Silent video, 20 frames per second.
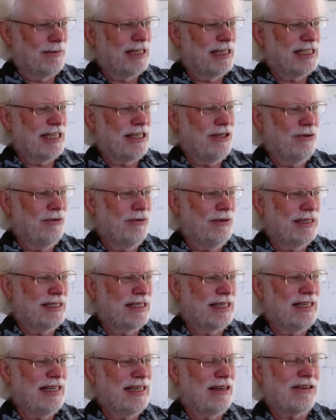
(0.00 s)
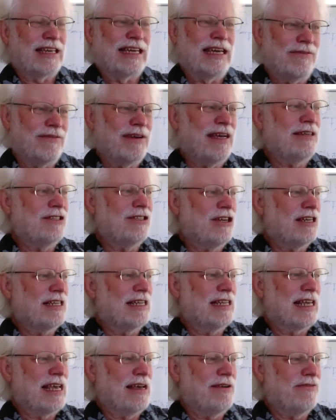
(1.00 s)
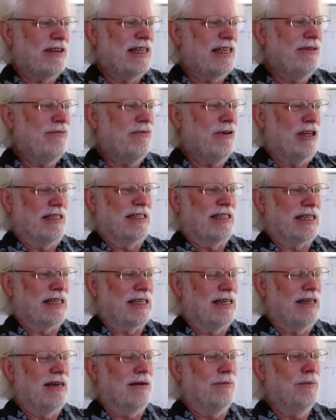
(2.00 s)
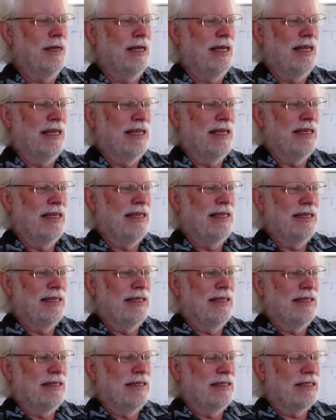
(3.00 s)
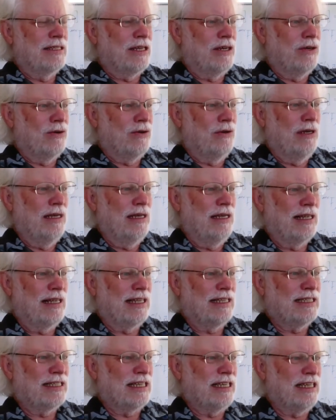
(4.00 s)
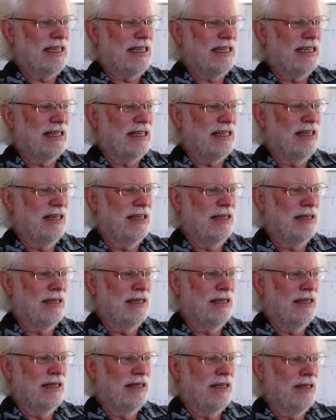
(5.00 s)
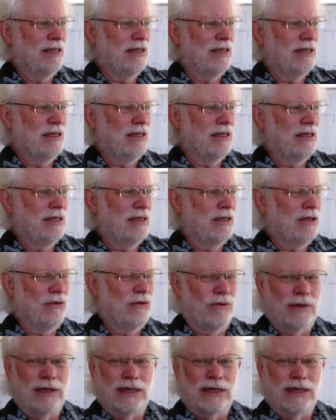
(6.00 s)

Let's see, who was it? Now, Kevin, I talked to Kevin, he wants to come. So let's see, and who else?